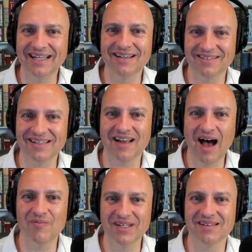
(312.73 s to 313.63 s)
Because it
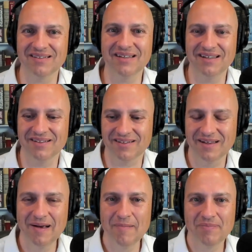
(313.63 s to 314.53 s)
obviously is
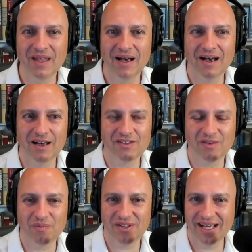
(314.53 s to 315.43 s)
a
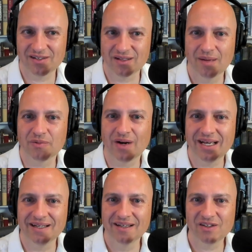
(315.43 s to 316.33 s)
substantial
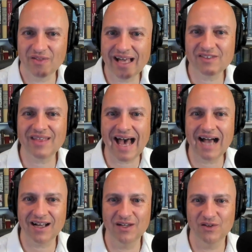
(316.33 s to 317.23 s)
upgrade. So that's the
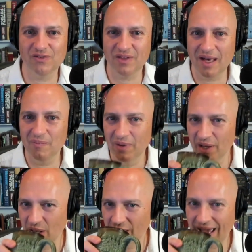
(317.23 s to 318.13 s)
hack I use for them.
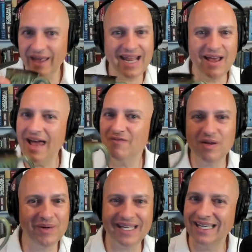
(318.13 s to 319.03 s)
And
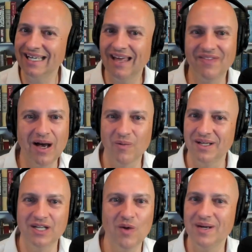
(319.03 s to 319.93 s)
everybody can get that
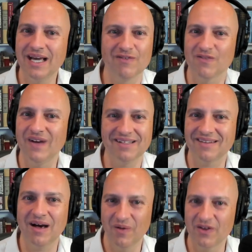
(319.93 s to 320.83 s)
one. Nobody ever fights
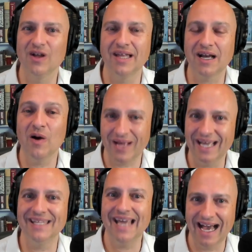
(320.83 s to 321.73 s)
that one. They're all like,
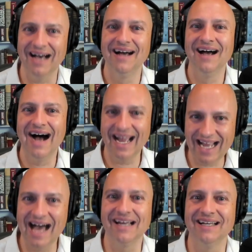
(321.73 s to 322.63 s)
okay, yeah, I
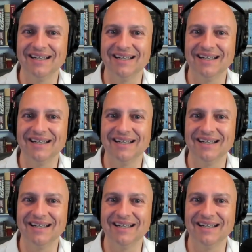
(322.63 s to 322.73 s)
got it.